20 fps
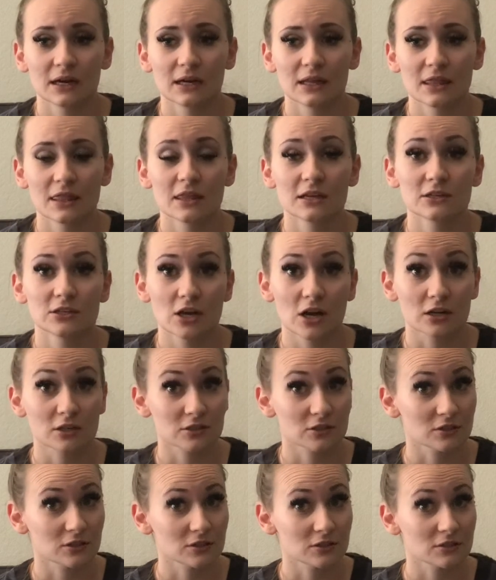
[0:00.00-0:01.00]
the
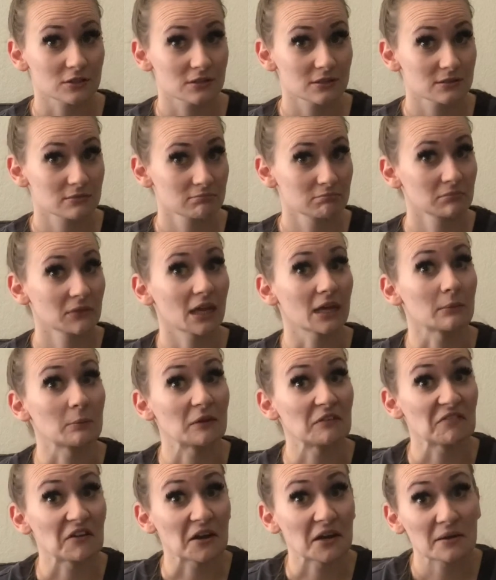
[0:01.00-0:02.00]
doctors can be
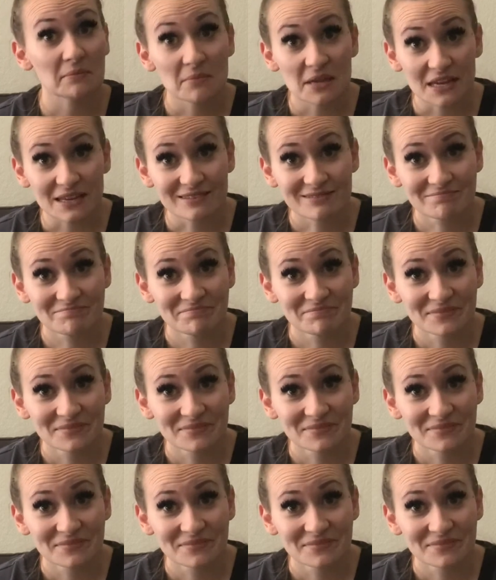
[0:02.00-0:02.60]
very mean.